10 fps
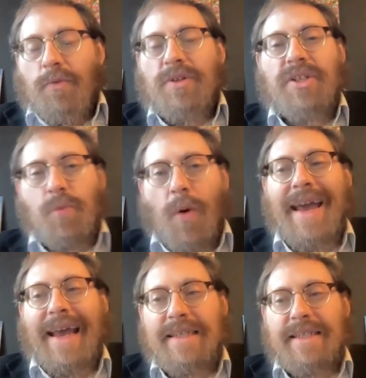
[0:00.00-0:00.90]
Which is
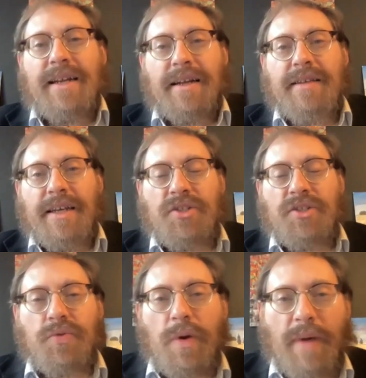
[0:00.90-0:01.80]
why Hasidic
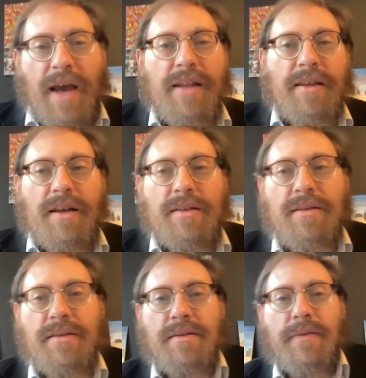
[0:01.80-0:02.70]
teachings remind
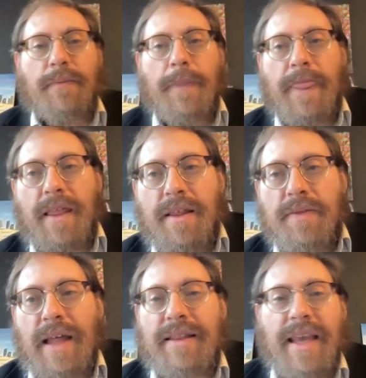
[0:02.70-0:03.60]
us
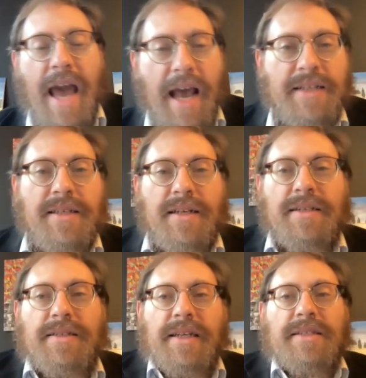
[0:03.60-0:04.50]
that the
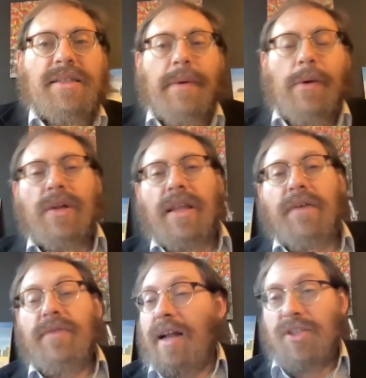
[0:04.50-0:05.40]
Exodus needs to be
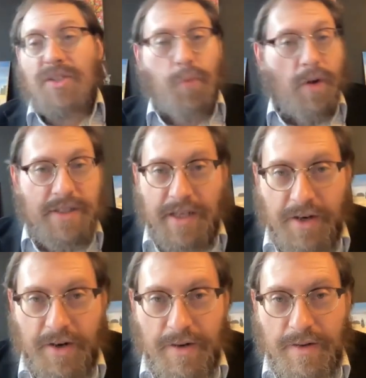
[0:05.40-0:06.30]
relived not just once a
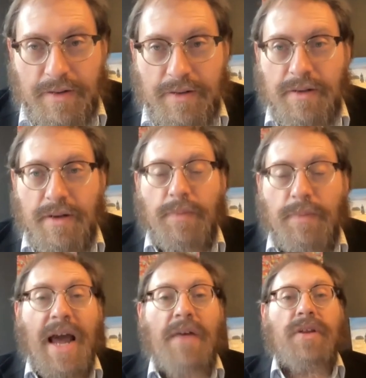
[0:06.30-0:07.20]
year,
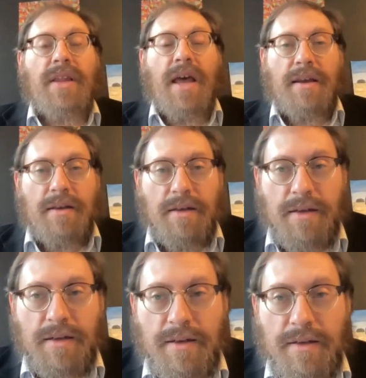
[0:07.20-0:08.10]
but every day.
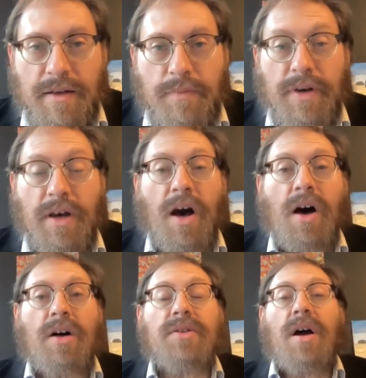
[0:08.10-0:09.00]

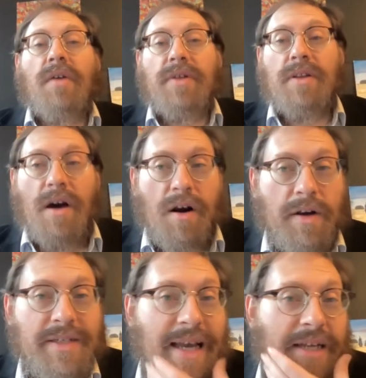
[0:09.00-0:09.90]
B'chol dar v'dar,
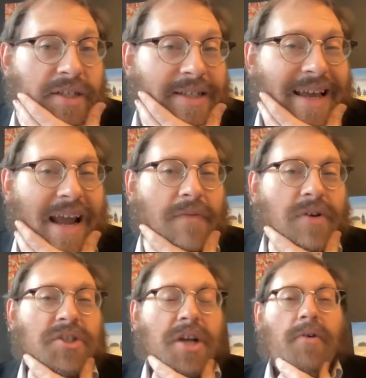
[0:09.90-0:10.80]
our sages say, in
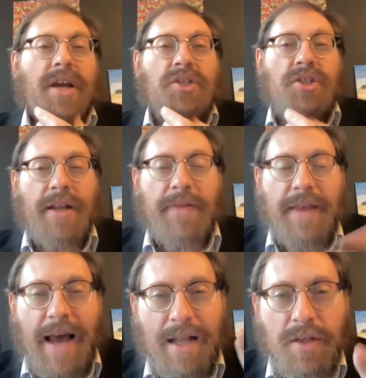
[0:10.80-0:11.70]
every generation. And
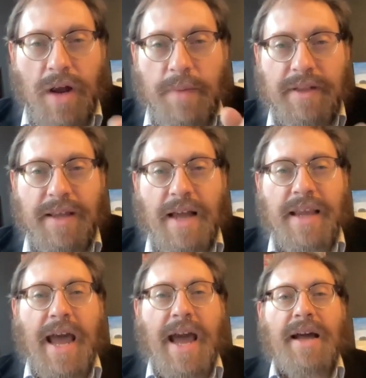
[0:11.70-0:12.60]
the Alter Rebbe and
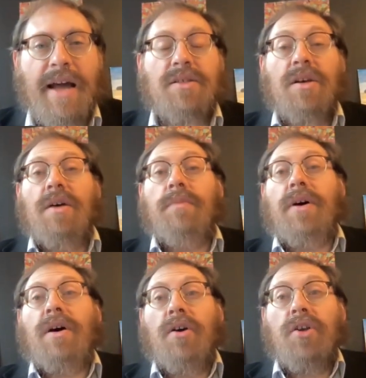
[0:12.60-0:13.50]
Tanya adds,
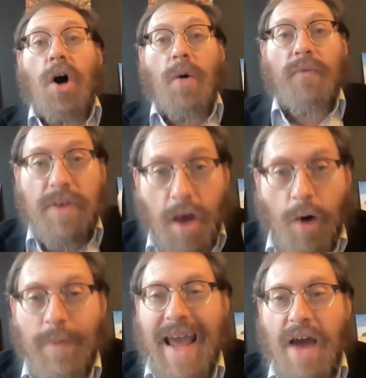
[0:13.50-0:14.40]
B'chol yom
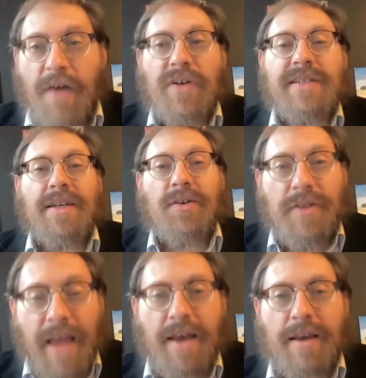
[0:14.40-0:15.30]
v'yom, and every single
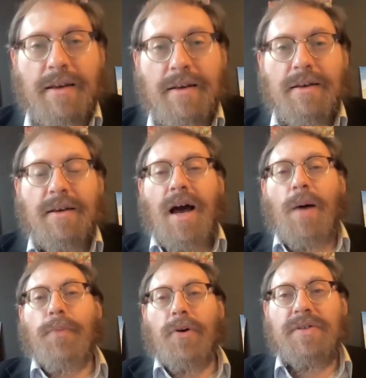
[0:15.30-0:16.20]
day,
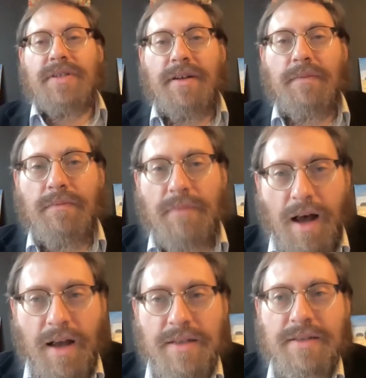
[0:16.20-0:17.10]
a person
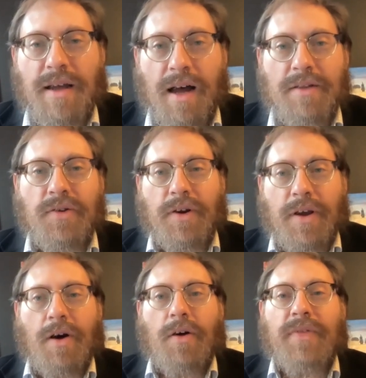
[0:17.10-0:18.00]
must
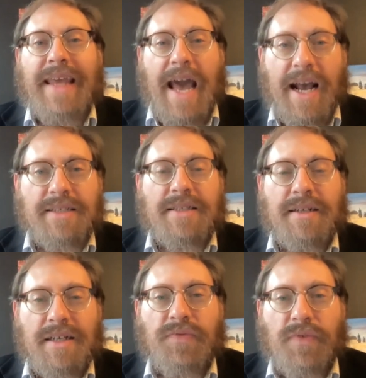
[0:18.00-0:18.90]
undergo the
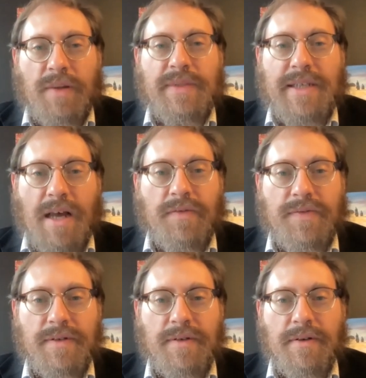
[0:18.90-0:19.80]
exodus for
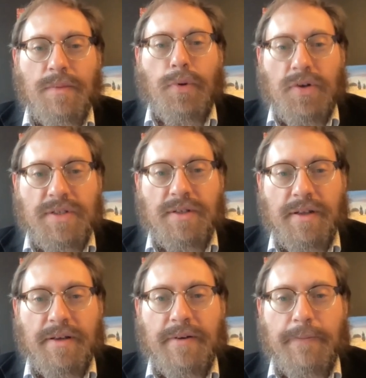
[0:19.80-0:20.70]
themselves,
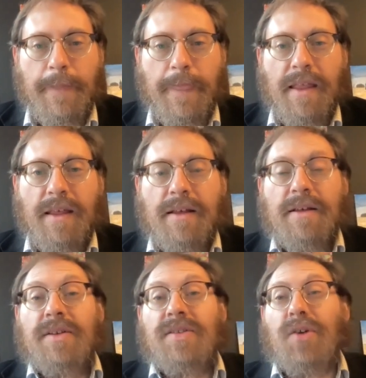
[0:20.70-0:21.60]
personally.
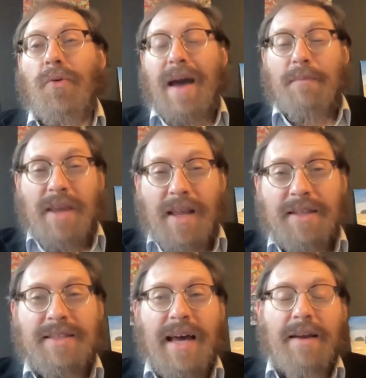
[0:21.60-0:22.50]
So that
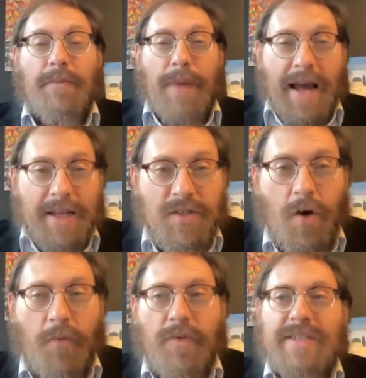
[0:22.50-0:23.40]
means that
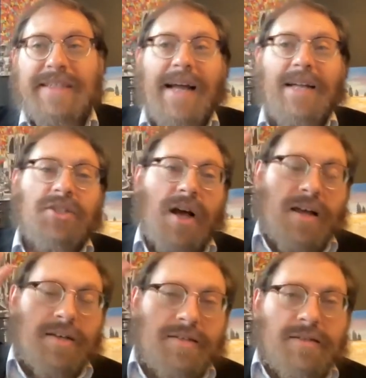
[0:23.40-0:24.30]
Passover is not
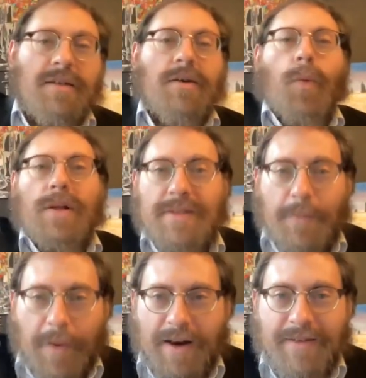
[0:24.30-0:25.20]
just once
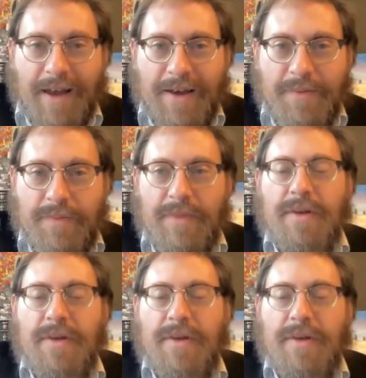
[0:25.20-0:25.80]
upon a time.